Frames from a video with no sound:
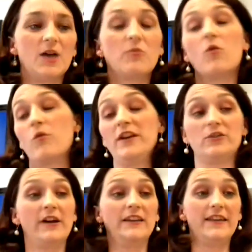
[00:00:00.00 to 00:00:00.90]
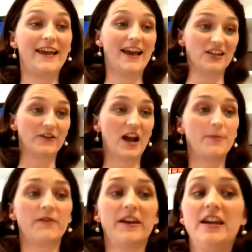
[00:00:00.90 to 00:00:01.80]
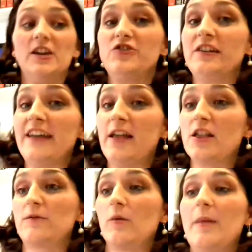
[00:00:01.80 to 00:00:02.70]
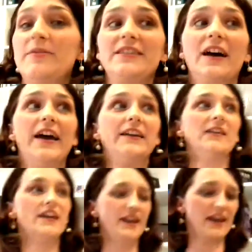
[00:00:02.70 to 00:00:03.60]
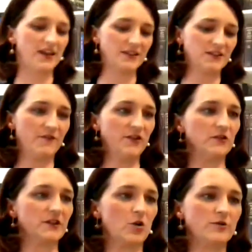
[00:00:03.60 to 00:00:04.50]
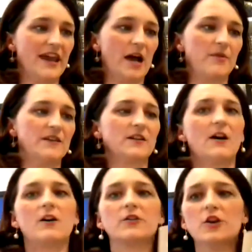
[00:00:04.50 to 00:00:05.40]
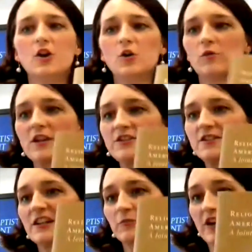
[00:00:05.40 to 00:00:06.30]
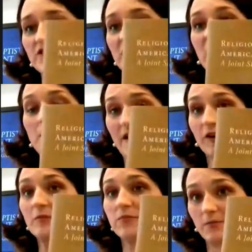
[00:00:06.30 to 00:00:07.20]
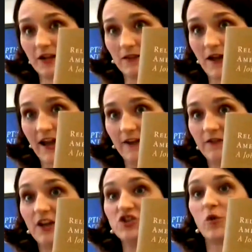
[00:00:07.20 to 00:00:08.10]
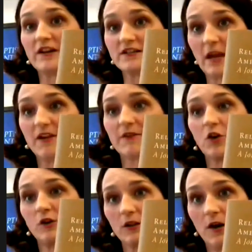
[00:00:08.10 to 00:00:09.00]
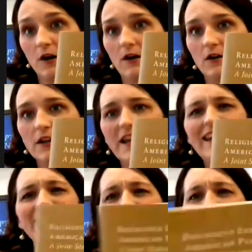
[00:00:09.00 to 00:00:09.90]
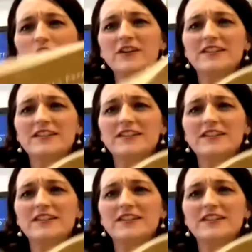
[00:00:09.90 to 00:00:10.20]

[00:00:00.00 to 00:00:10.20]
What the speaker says: One great thing, I actually have a copy of it here, which you can download from our website, is, this is a few years old now, but it's called Religious Expression in American Public Life, a Joint Statement of Current Law. It kind of looks